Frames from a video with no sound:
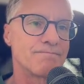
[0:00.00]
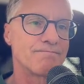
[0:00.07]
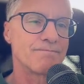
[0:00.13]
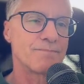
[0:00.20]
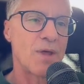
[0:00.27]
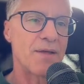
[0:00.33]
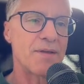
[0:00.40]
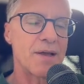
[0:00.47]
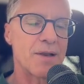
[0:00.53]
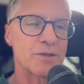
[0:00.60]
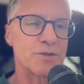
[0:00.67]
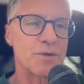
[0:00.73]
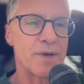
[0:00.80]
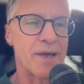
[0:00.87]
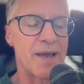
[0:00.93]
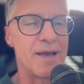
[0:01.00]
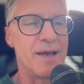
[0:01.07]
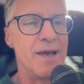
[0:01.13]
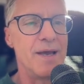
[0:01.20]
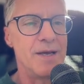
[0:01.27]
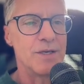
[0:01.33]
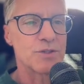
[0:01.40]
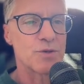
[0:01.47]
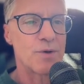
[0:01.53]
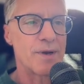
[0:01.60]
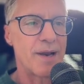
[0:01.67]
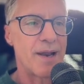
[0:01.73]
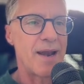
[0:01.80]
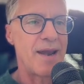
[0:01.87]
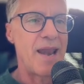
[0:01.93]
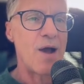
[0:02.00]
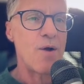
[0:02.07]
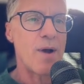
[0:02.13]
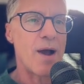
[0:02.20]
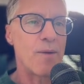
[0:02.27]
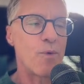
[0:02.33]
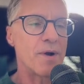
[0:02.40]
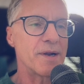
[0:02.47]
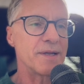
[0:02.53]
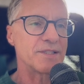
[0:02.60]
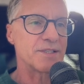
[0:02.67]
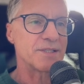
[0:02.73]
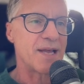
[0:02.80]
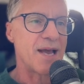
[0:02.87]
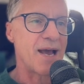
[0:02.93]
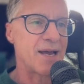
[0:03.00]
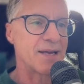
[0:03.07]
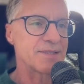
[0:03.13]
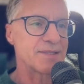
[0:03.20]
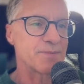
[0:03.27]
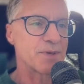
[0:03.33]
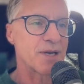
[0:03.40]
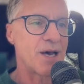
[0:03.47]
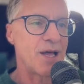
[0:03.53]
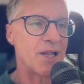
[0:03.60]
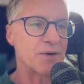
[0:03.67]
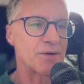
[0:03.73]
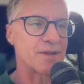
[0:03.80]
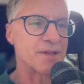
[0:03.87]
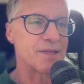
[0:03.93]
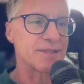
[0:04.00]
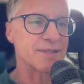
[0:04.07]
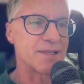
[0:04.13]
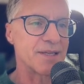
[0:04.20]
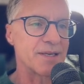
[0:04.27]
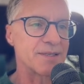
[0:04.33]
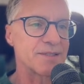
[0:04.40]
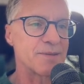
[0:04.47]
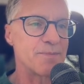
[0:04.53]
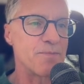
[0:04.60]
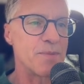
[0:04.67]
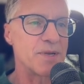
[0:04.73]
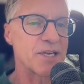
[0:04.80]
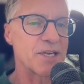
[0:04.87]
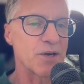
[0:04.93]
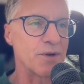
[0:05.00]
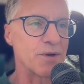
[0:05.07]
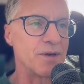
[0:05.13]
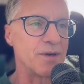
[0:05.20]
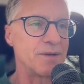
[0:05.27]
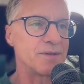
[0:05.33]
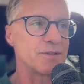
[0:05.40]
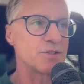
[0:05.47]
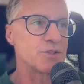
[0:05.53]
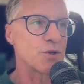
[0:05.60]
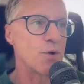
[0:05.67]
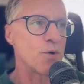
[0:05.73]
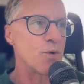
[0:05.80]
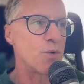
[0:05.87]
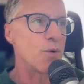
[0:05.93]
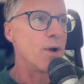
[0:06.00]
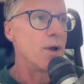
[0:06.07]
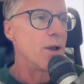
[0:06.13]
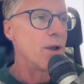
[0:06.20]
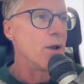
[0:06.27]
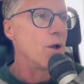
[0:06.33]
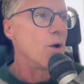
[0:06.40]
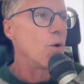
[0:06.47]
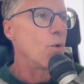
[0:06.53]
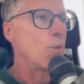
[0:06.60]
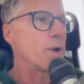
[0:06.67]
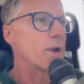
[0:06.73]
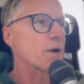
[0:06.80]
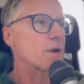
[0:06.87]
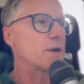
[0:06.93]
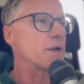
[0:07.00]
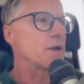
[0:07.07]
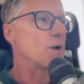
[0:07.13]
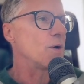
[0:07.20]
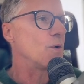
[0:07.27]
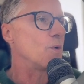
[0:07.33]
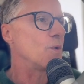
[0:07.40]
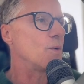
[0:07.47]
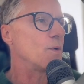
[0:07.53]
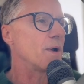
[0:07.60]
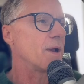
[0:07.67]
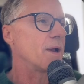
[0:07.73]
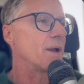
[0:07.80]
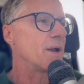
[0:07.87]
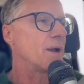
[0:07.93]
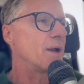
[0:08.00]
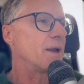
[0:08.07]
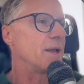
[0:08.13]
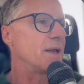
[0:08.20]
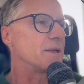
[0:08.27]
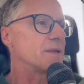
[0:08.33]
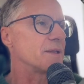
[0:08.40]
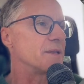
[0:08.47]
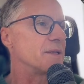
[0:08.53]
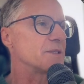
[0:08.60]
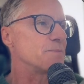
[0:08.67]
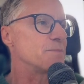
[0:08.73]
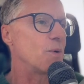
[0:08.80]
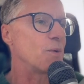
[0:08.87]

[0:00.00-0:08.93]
I think it looks okay. So now I want to just add some color to this thing, some material. So we are going to go into this mode